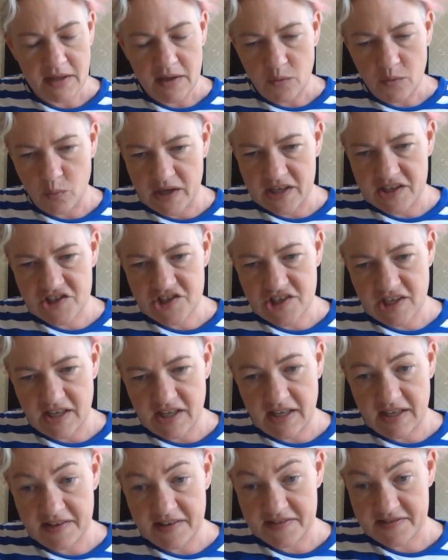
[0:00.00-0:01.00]
which
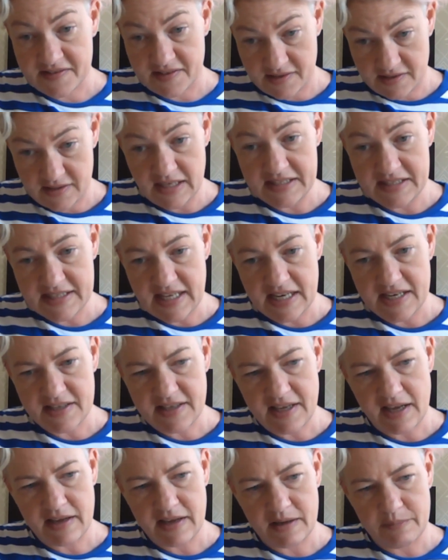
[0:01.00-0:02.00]
is a, a
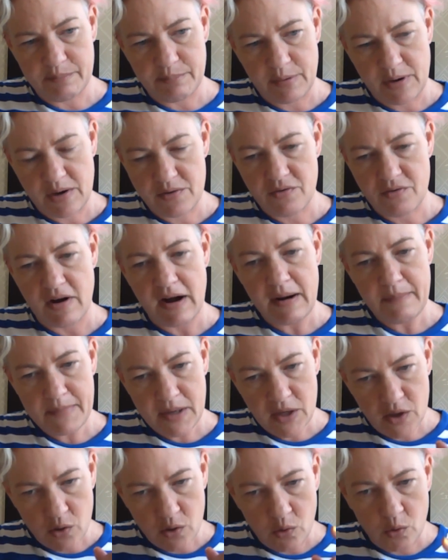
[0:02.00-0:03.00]
dedicated program
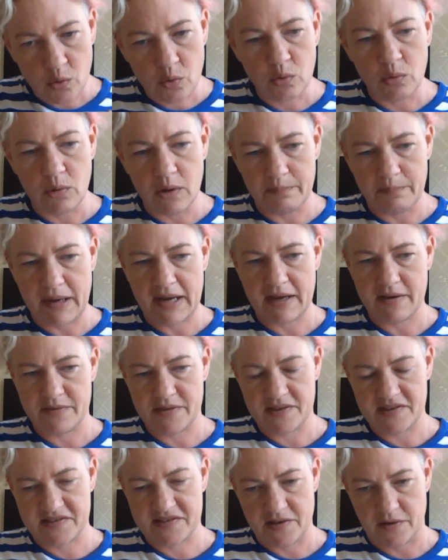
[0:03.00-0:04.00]
all about
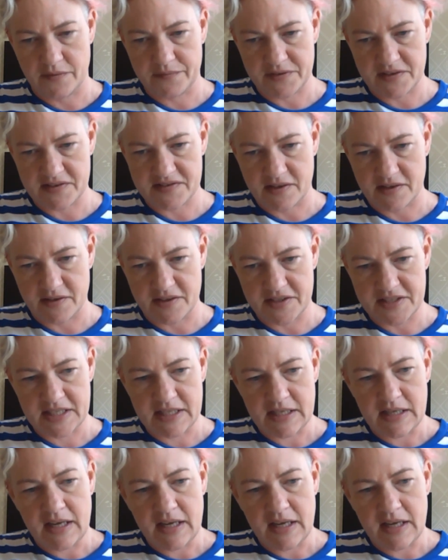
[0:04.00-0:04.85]
the softer side.